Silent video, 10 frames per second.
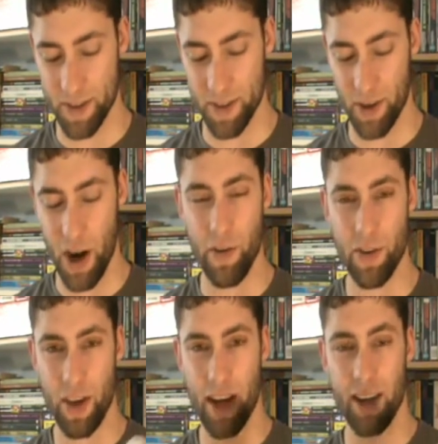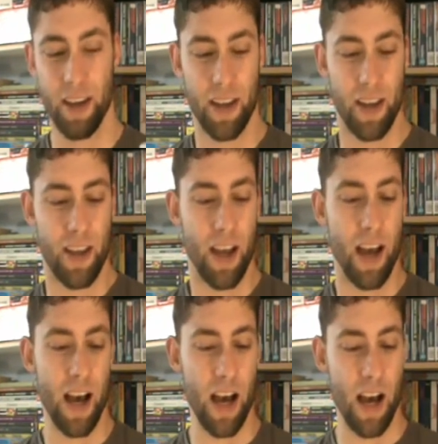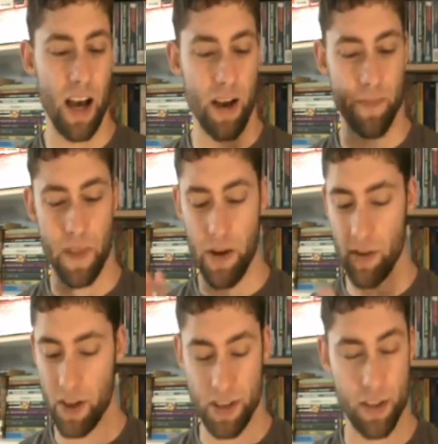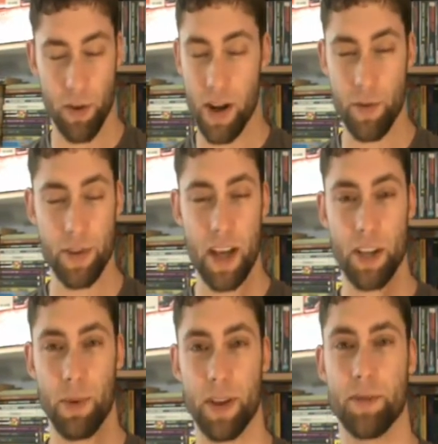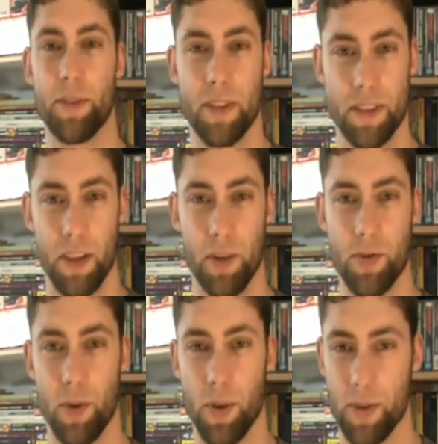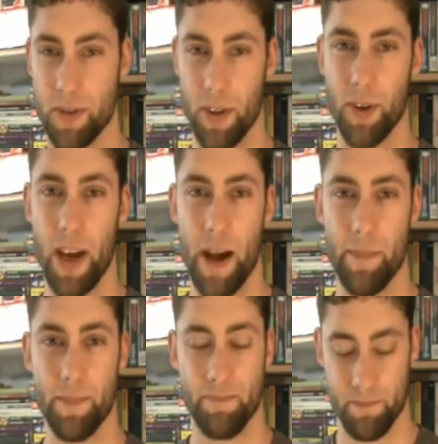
So everything is great with the Xbox 360 controller, so yeah.